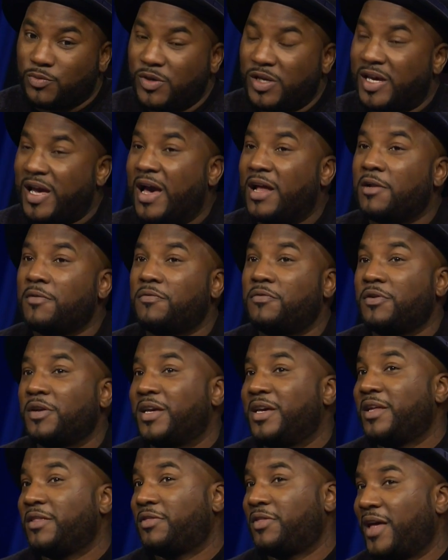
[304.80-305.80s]
we kind of
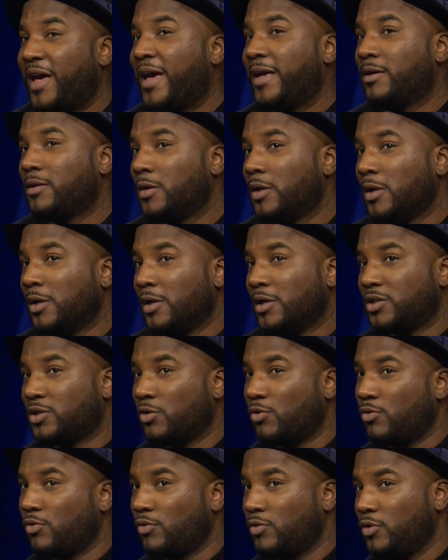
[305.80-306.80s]
forget that.
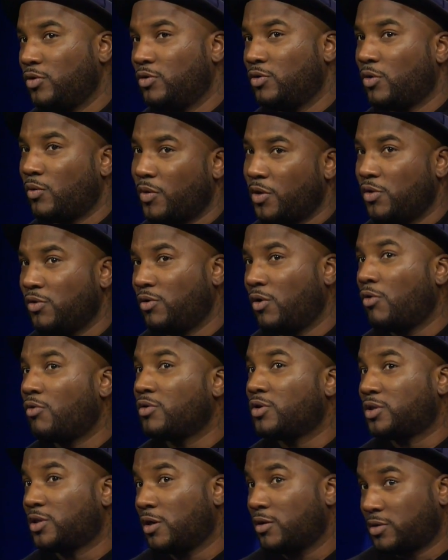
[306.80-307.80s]
So, you know, when you go to
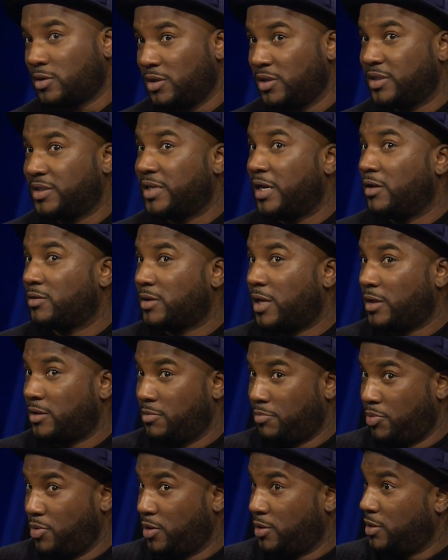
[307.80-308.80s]
church and it sounds like the
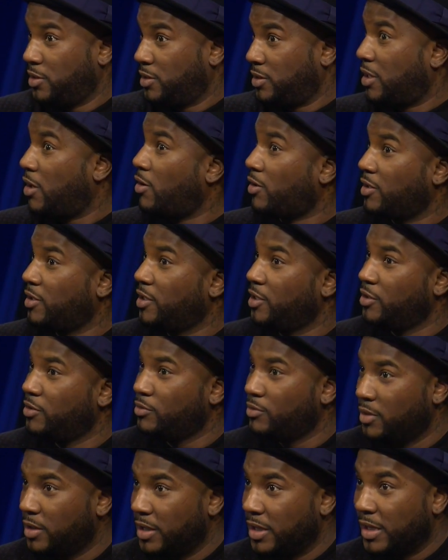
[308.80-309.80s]
preacher is talking to
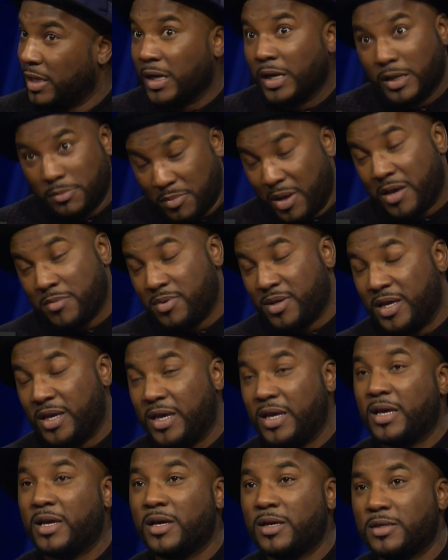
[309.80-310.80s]
you, maybe
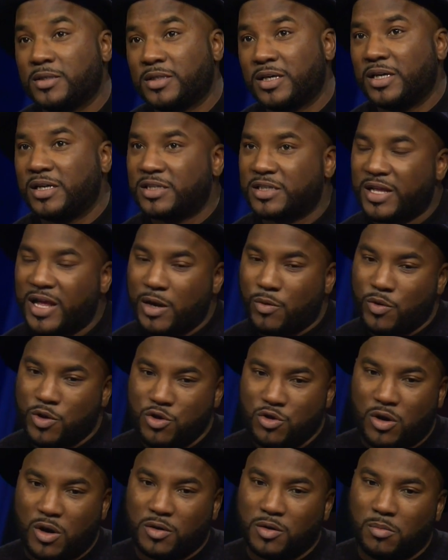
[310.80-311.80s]
he is. And it's like when
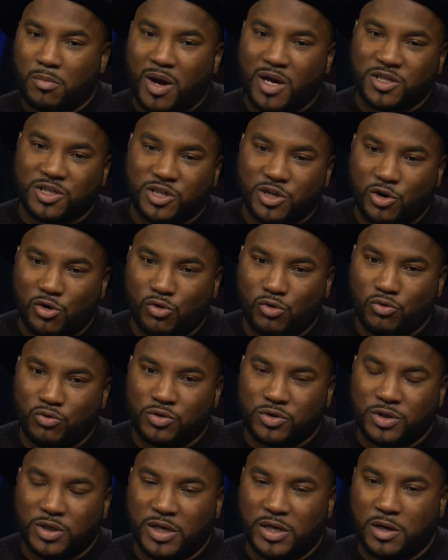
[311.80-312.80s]
you come to my
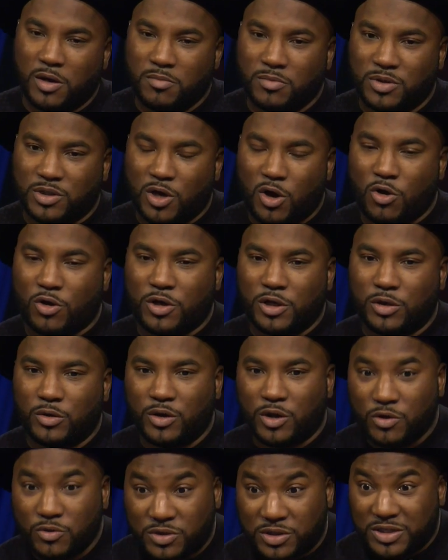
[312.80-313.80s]
shows and I'm talking
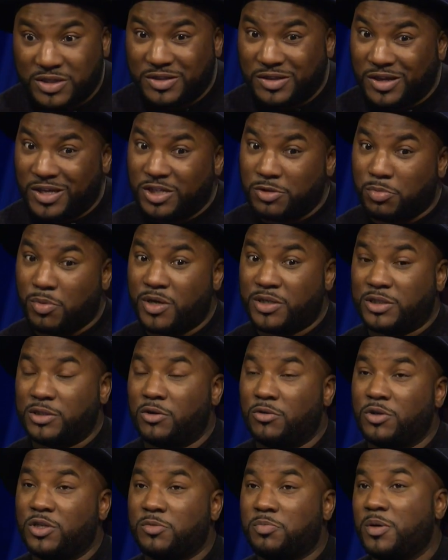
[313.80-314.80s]
and you see the expression
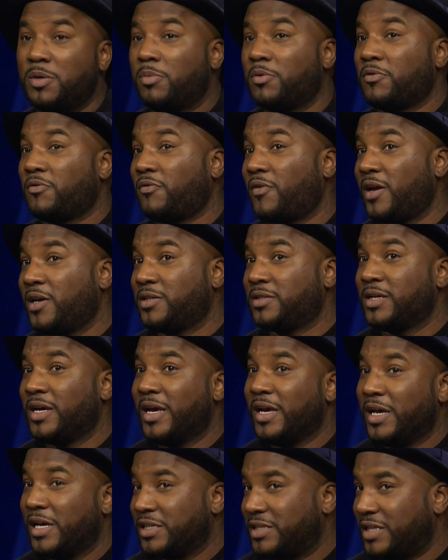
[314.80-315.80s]
on these people's face,
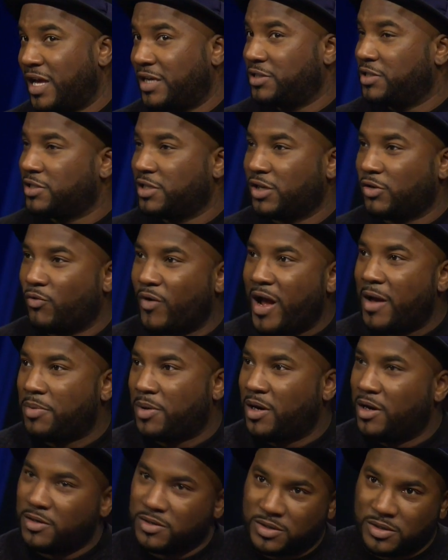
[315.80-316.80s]
it's not just a rap
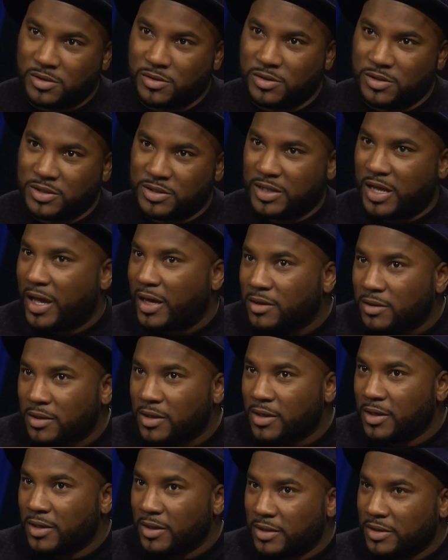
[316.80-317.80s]
concert. It's not,
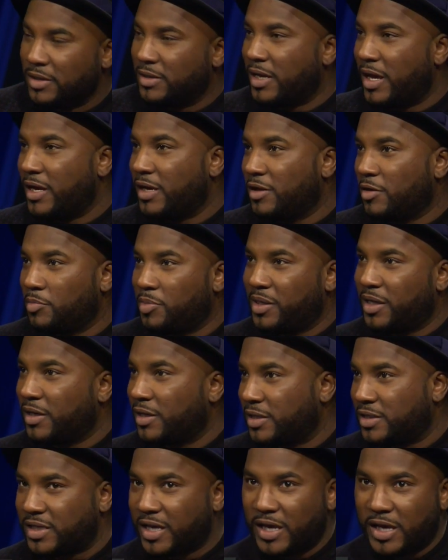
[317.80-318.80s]
they're not here to be
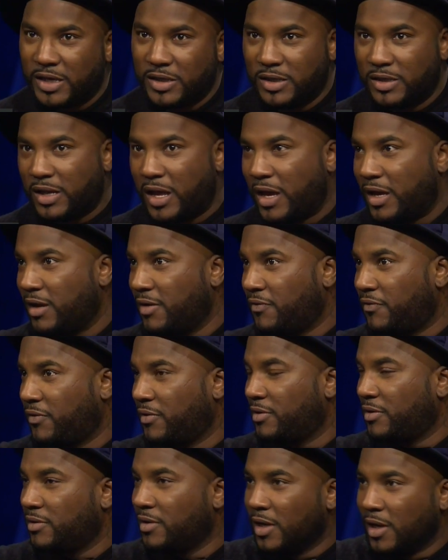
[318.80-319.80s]
entertained. They're not here for
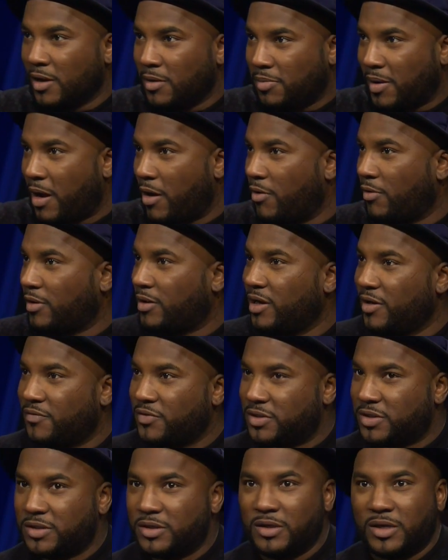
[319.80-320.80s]
the
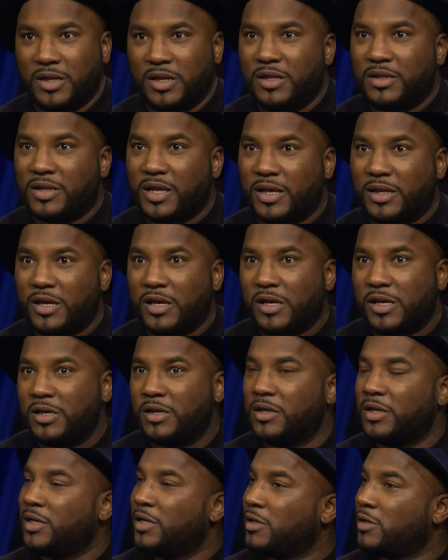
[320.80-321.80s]
hieroglyphics or anything. They're here
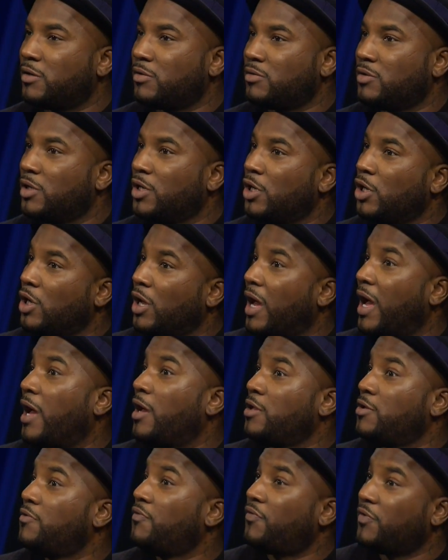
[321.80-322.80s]
to hear how
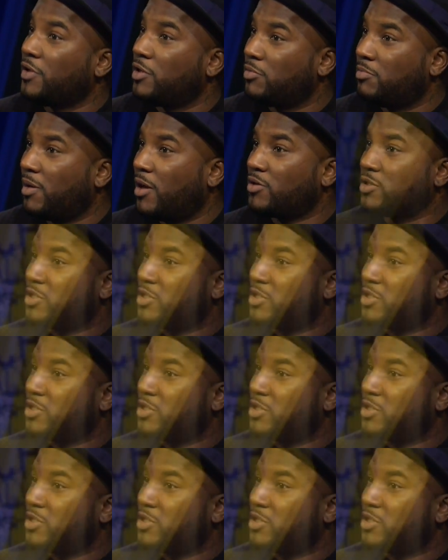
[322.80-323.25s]
you feel about